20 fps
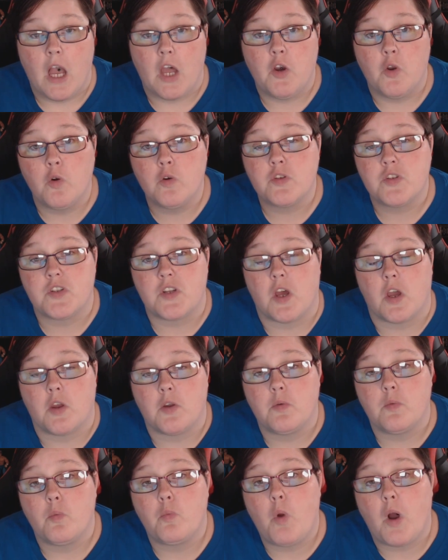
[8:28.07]
And
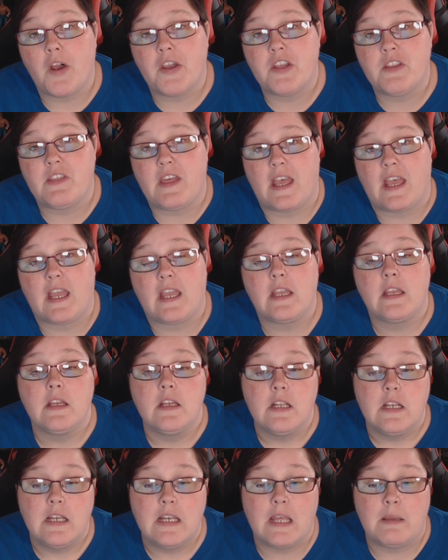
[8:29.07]
also, while you're there,
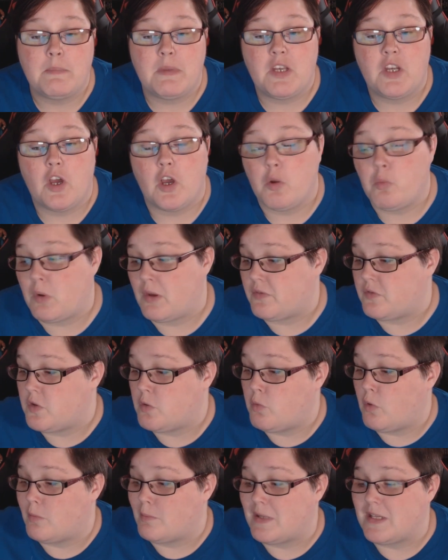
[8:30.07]
let me know whether
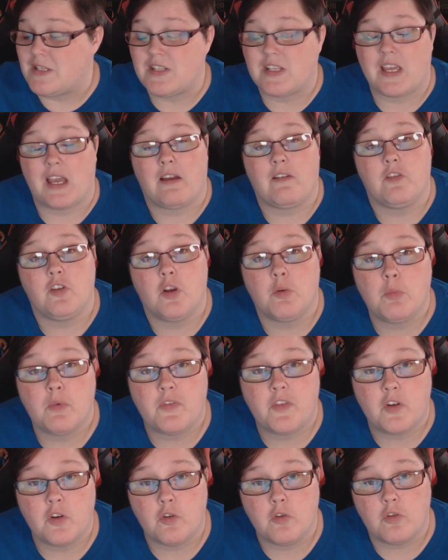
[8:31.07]
you want me to carry on
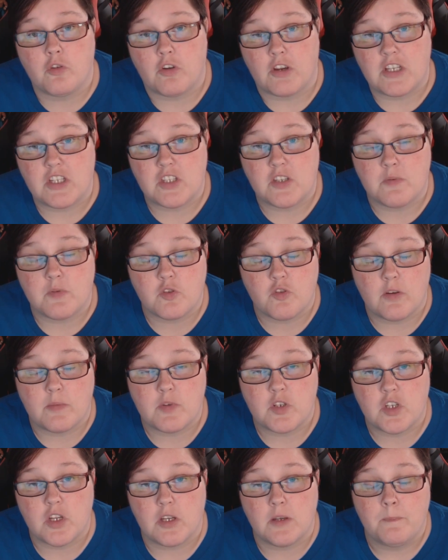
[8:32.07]
with the Loot Crate
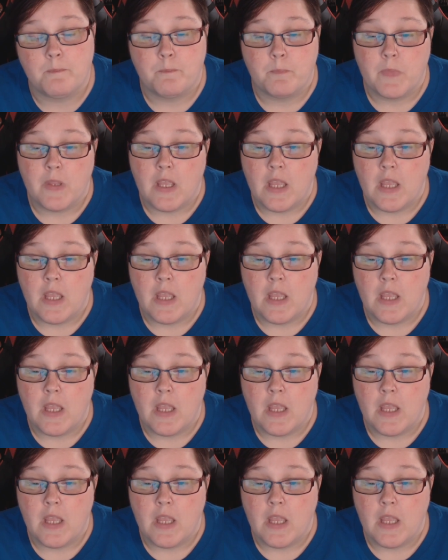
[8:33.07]
subscription